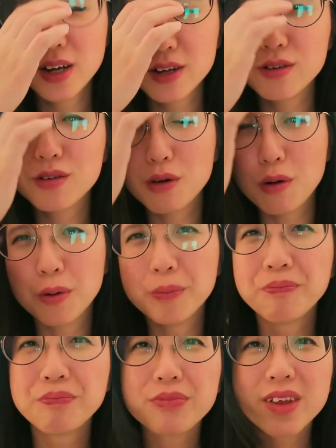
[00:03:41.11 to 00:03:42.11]
So
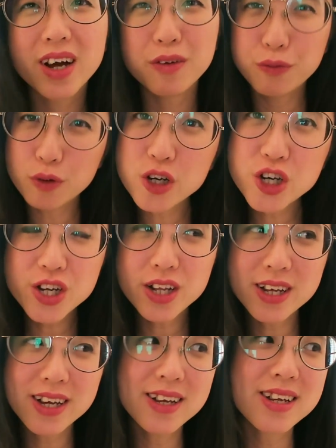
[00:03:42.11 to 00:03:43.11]

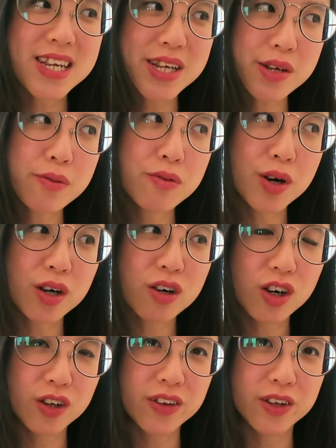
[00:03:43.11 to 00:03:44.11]
unfortunately, it doesn't work
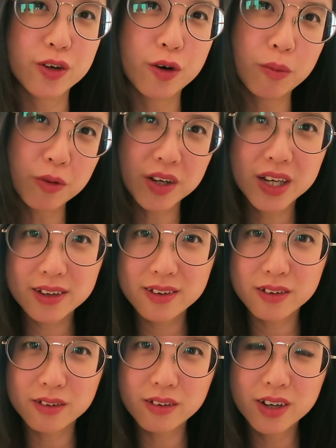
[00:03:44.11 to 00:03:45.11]
on the normal
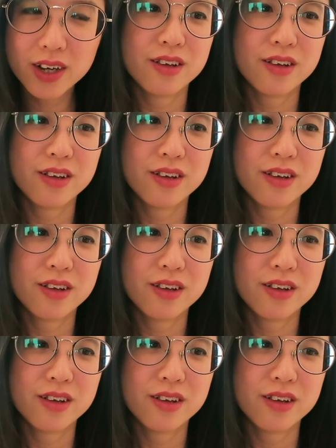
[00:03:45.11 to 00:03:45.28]
Kindle.